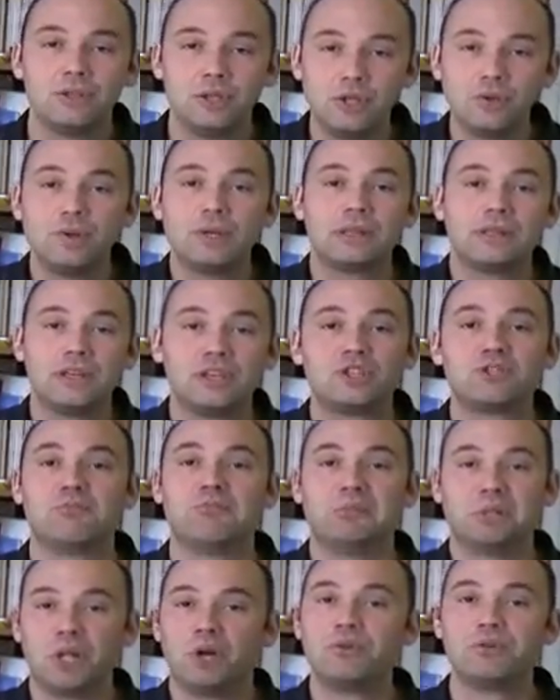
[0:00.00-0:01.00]
doing this
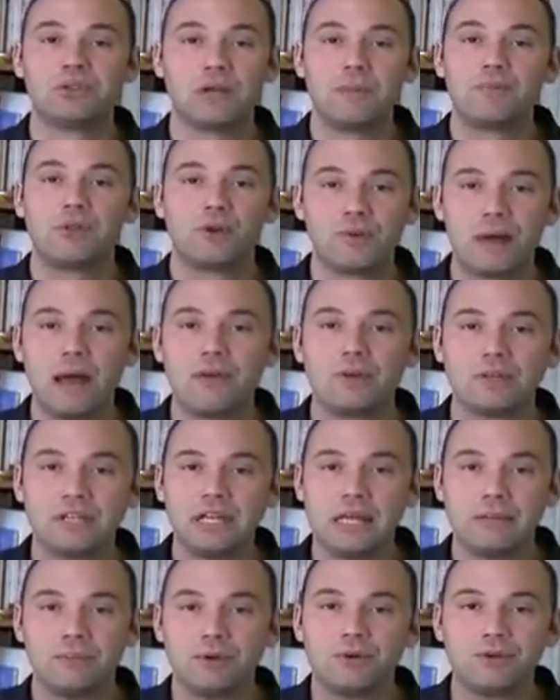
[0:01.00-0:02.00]
blows up the routing
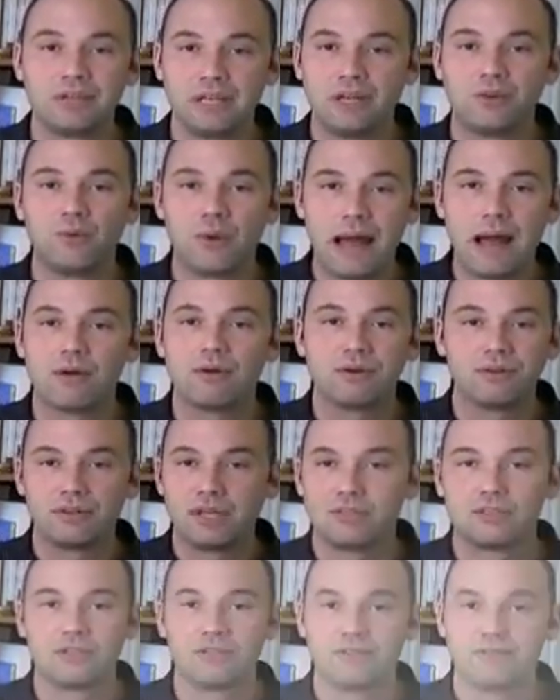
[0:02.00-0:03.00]
tables in routers.
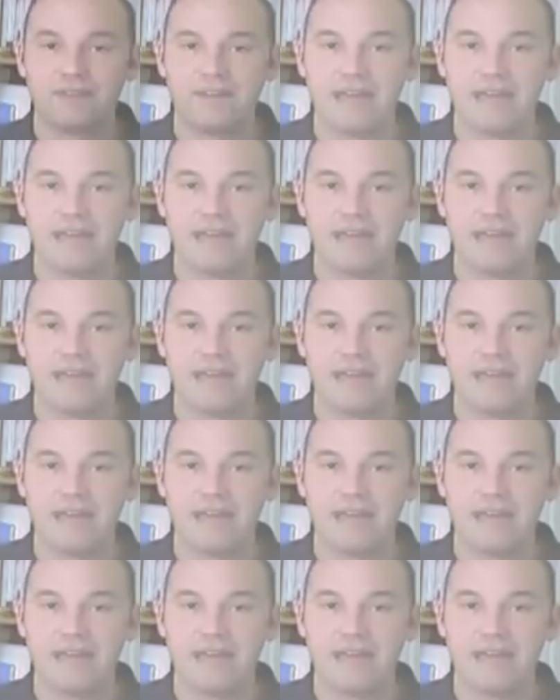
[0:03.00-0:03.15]
That's just a